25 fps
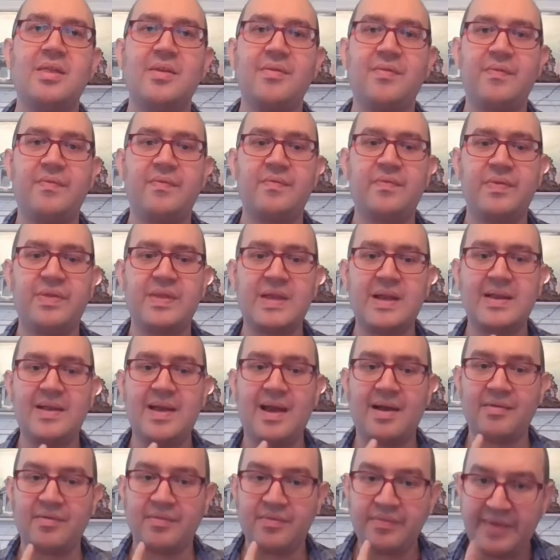The thing
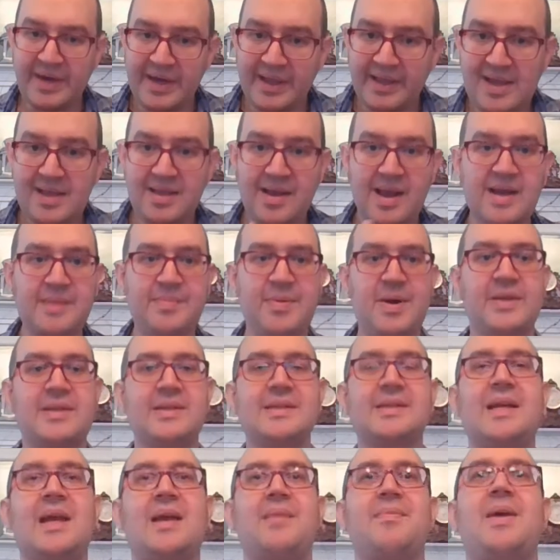that I really like about
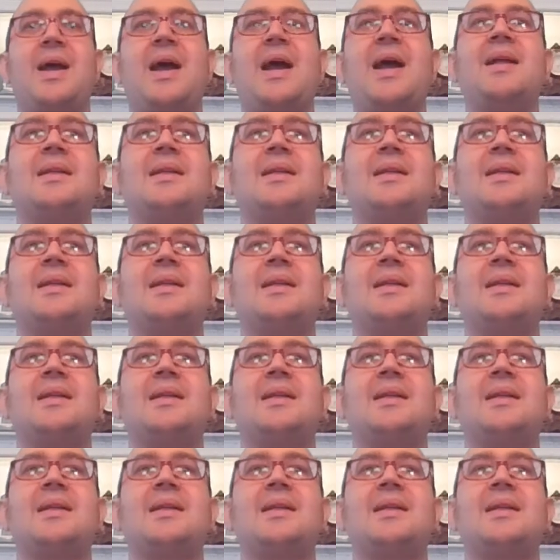this game that